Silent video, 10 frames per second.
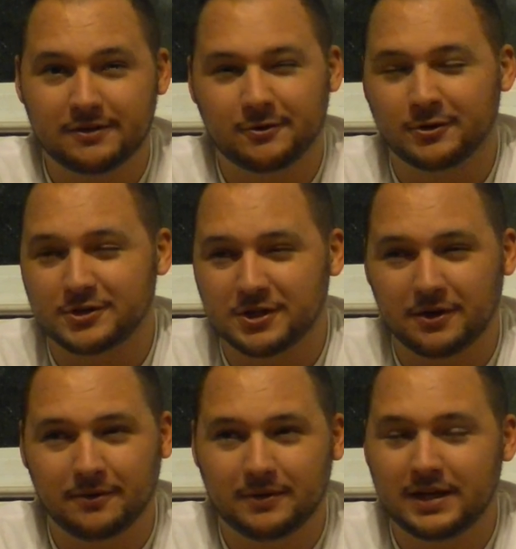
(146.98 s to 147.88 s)
or
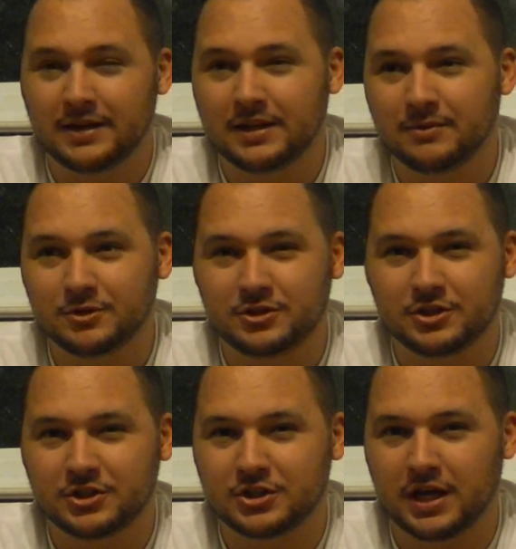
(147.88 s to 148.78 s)
so. I think he was
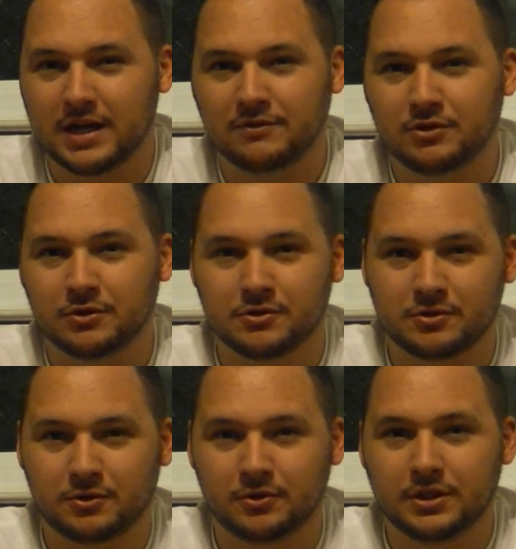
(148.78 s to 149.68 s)
just shy of two years
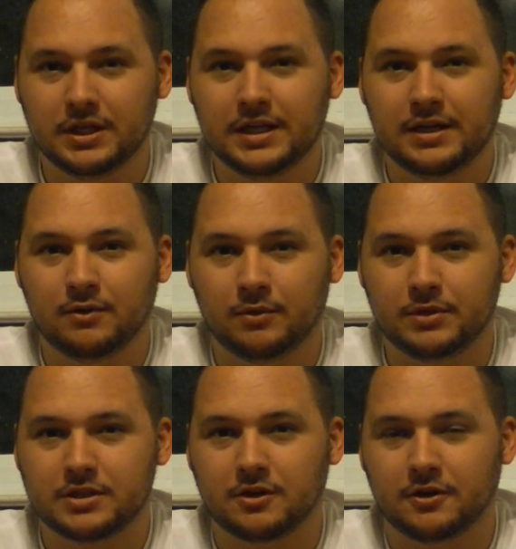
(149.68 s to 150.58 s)
old when we
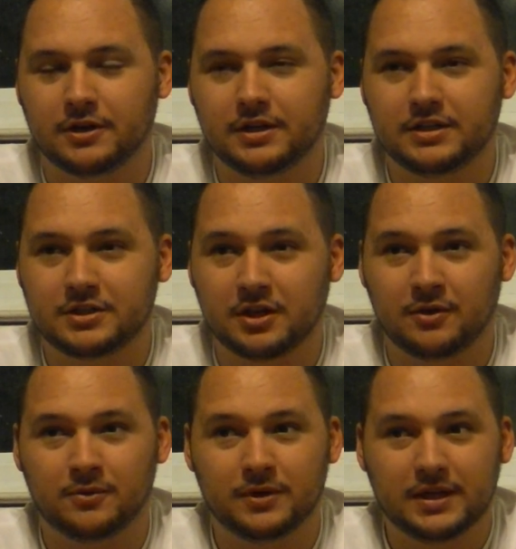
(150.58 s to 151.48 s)
started.
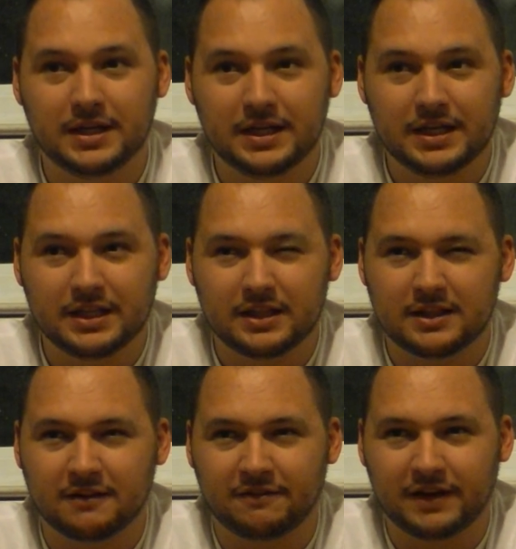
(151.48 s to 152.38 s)
So
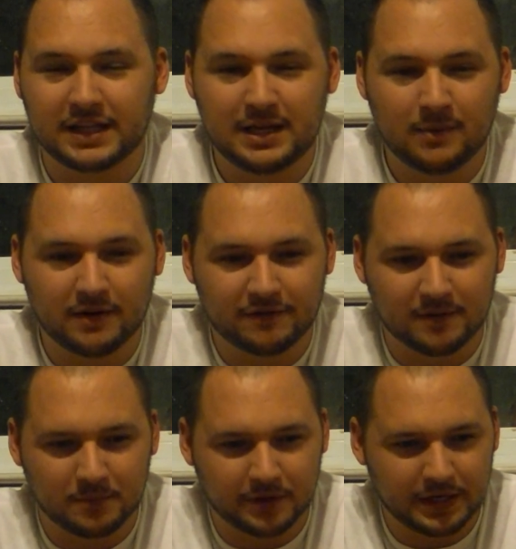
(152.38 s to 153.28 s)
the fact he went
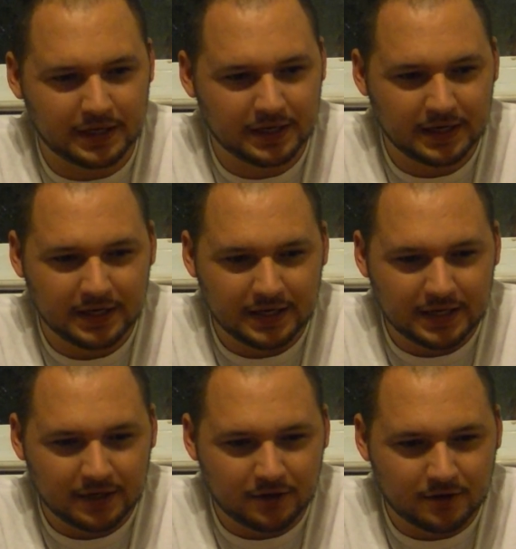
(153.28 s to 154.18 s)
from like
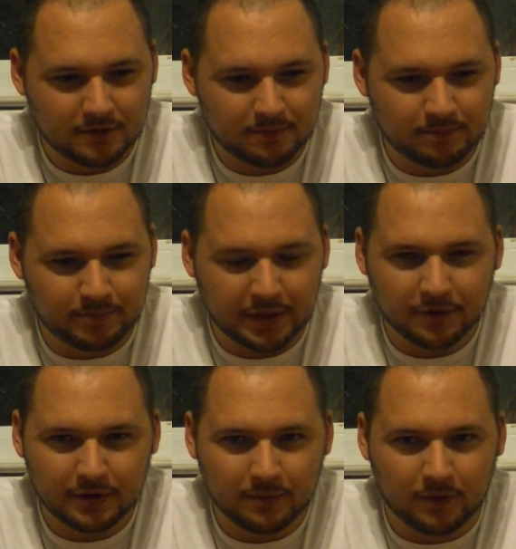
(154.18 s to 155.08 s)

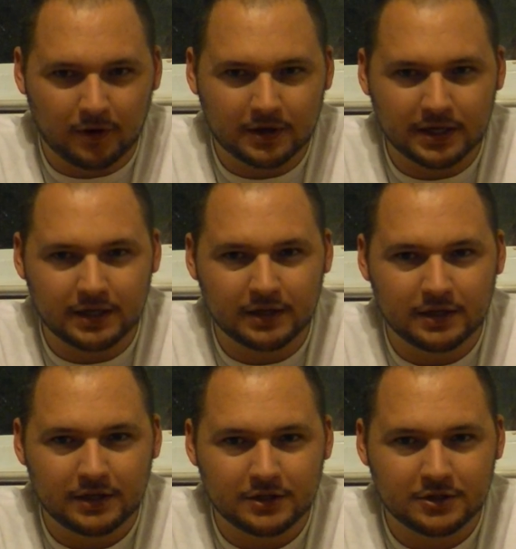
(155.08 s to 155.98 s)
barely walking,
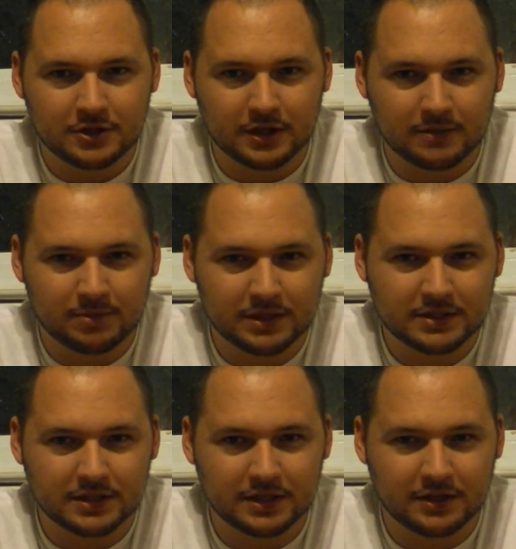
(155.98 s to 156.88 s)
shit and
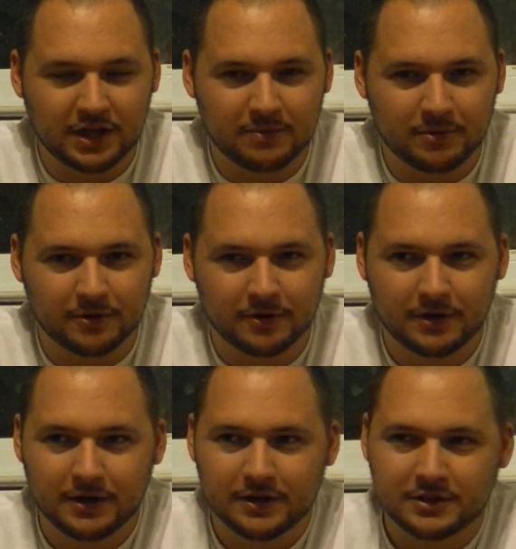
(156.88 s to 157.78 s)
pissing in diaper,
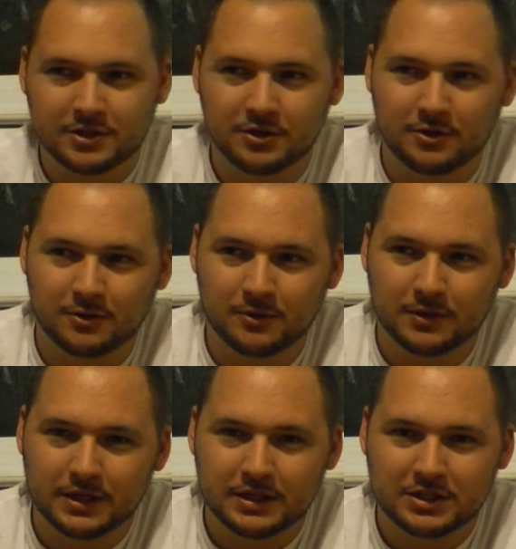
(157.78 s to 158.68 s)
to
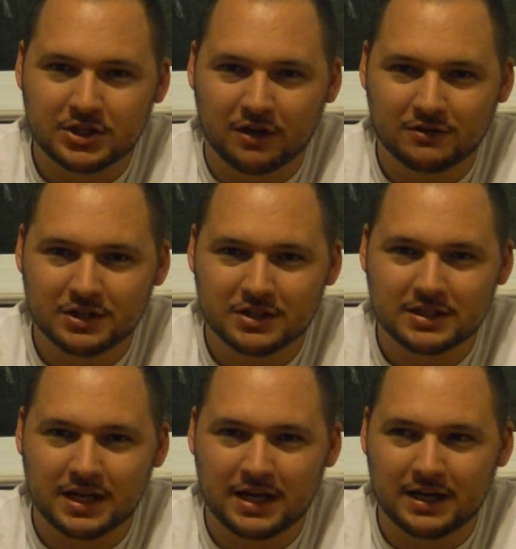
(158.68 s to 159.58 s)

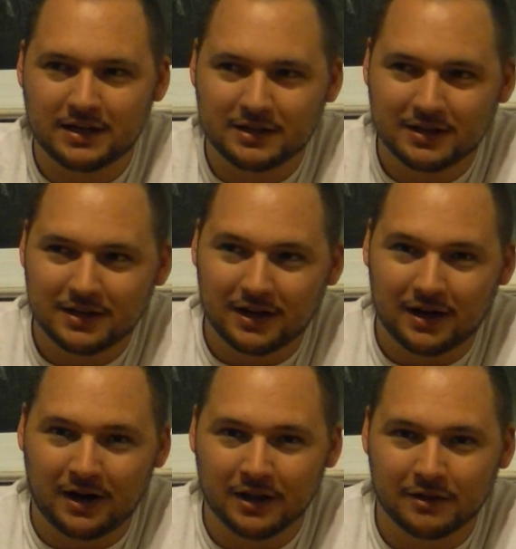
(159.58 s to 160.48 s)
self-sustained
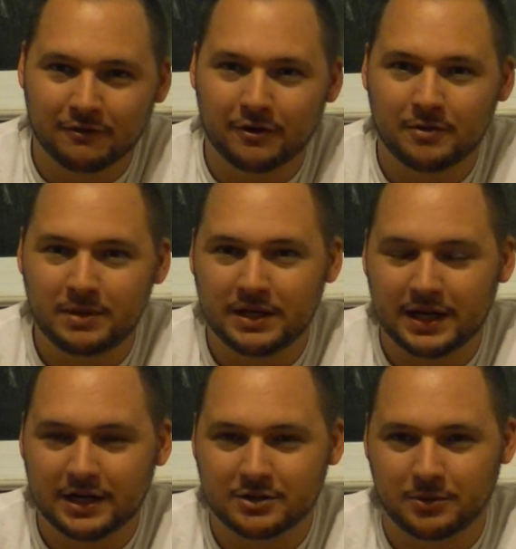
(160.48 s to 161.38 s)
on the road to be an
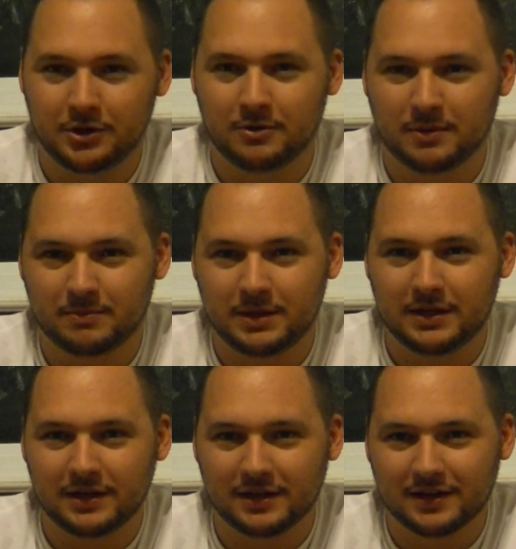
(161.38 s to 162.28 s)
actual human being